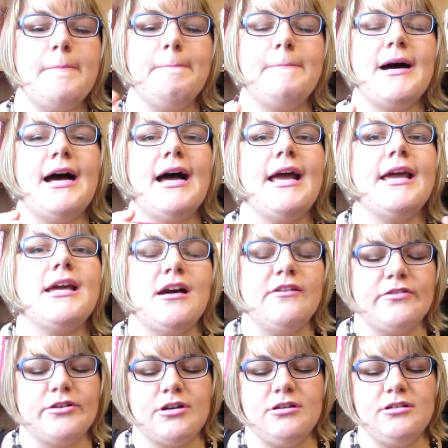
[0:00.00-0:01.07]
by
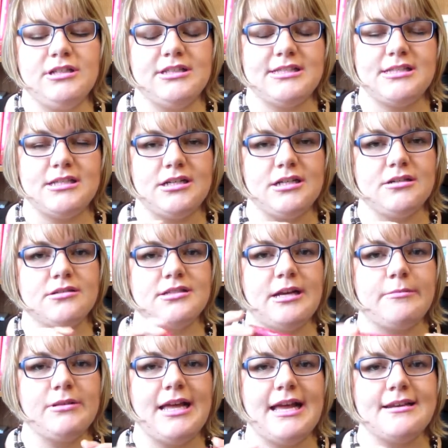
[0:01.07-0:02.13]
CoverGirl. It's their
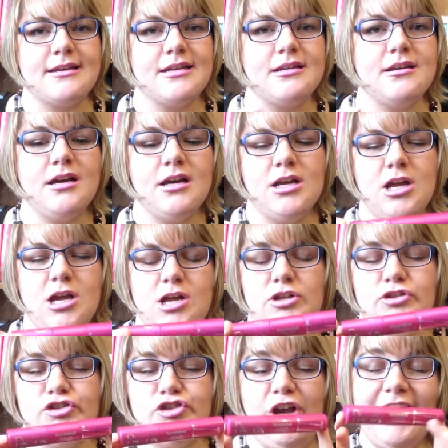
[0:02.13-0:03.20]
double-ended
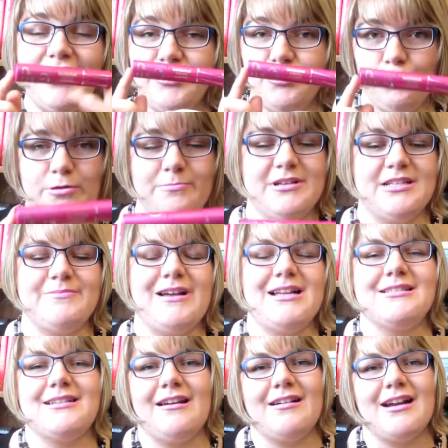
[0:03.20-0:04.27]
ginormous
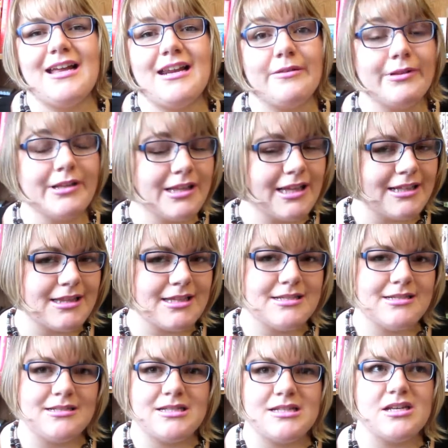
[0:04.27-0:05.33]
mascara, and I really like
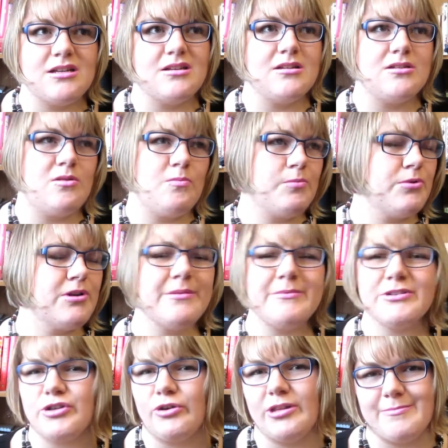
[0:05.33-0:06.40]
this. It's the pretty
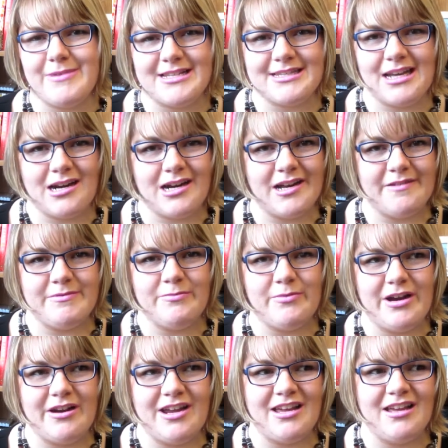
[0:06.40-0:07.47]
much only mascara I've been
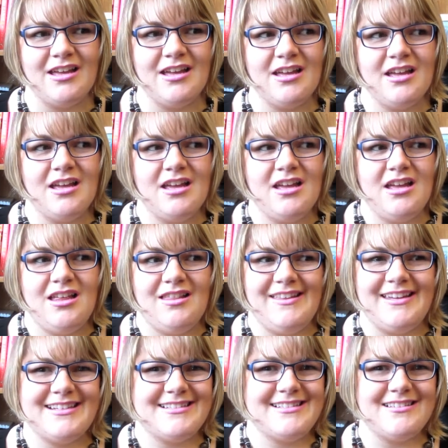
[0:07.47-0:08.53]
wearing
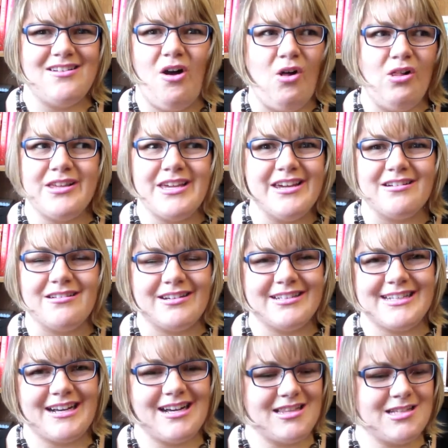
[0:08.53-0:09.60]
like all year,
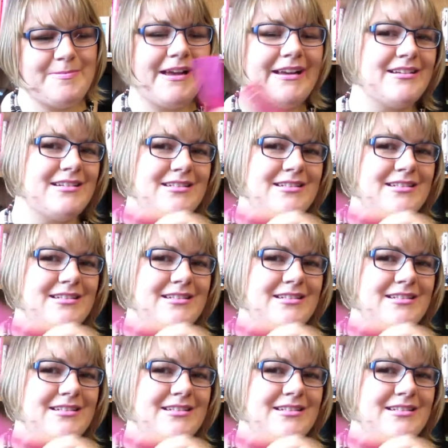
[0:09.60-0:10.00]
because I got this back in